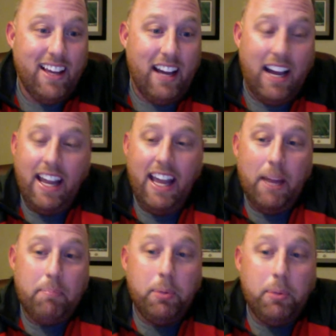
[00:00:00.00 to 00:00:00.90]

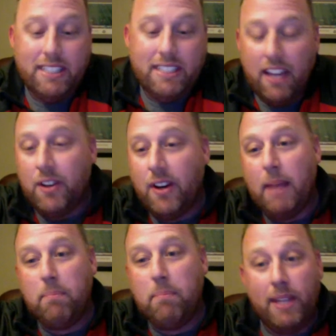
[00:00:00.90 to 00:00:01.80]
I put together
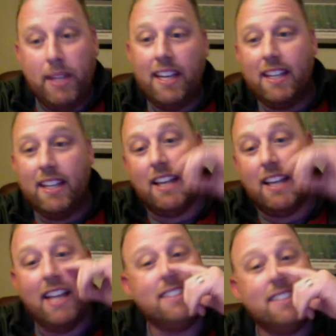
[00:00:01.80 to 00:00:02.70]
a big,
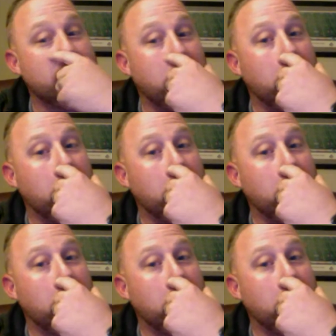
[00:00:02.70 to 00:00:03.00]
nice